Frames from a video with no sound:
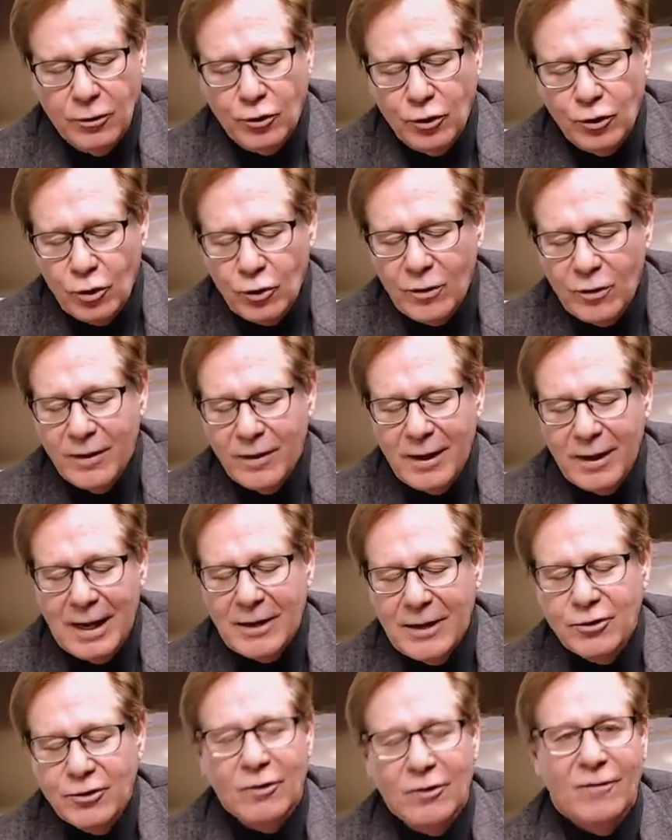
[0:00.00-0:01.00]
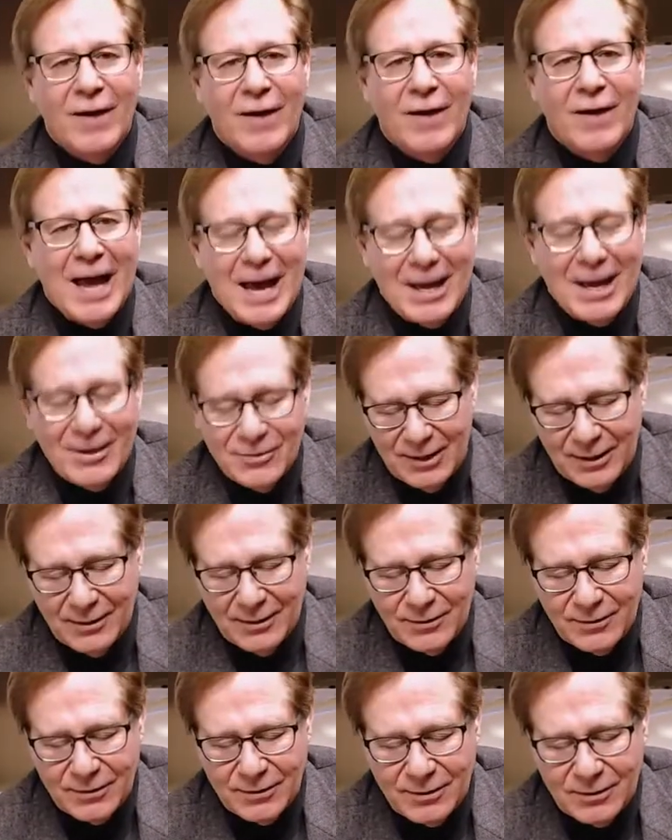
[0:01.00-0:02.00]
Due to the nature of
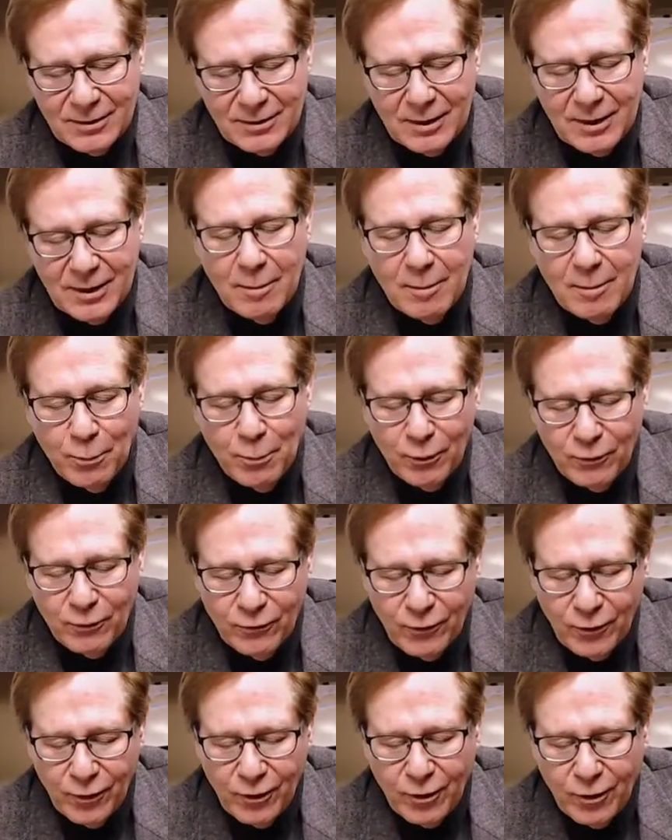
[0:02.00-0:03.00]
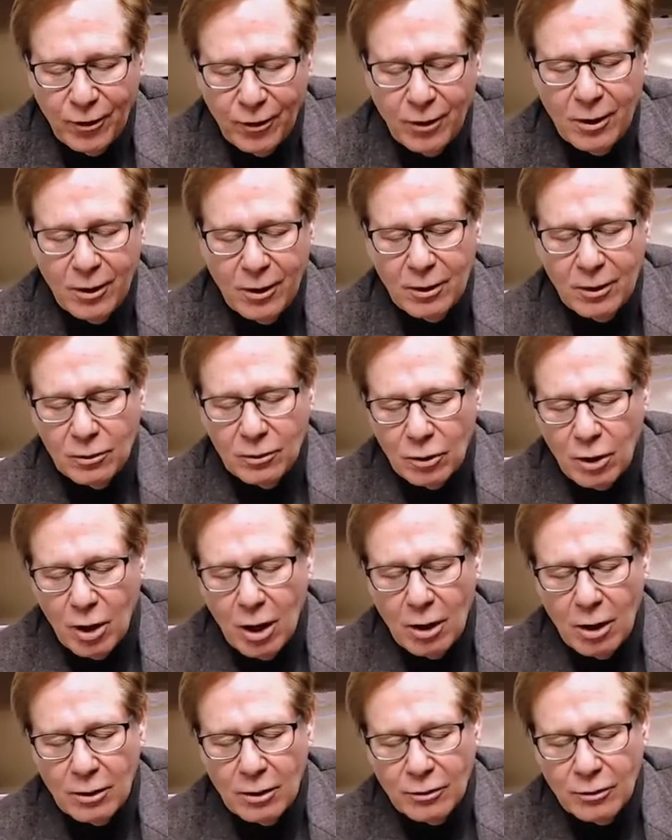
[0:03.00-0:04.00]
assets, prefer
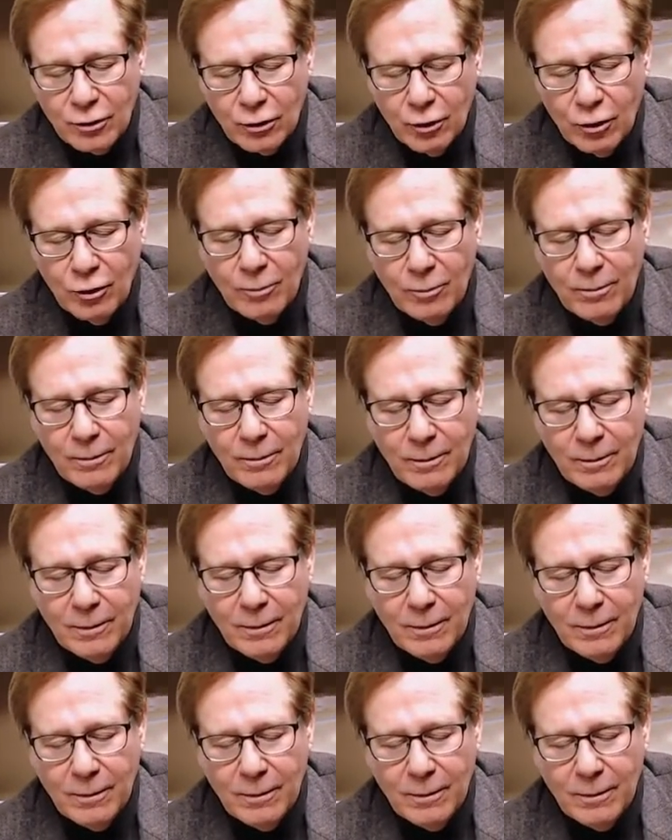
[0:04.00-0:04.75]
long-term